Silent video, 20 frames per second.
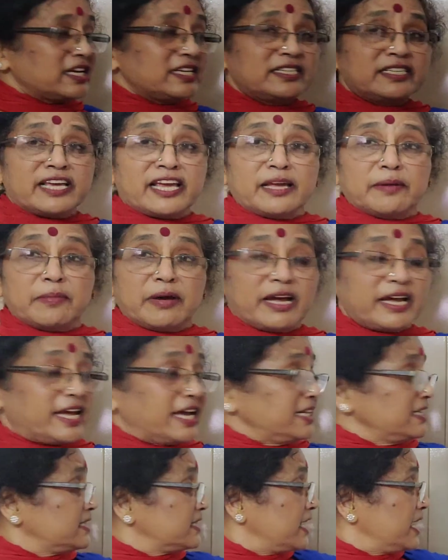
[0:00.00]
are same,
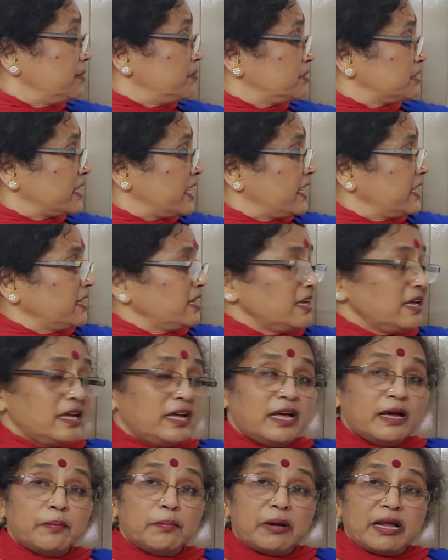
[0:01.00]
again same sign,
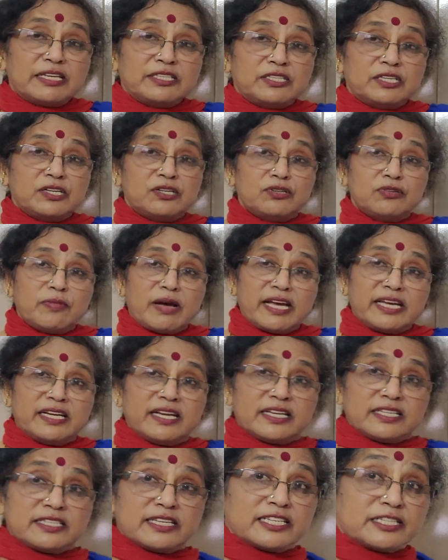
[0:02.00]
plus into
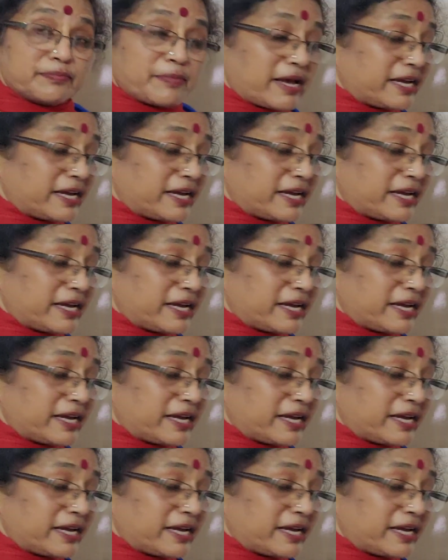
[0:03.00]
minus is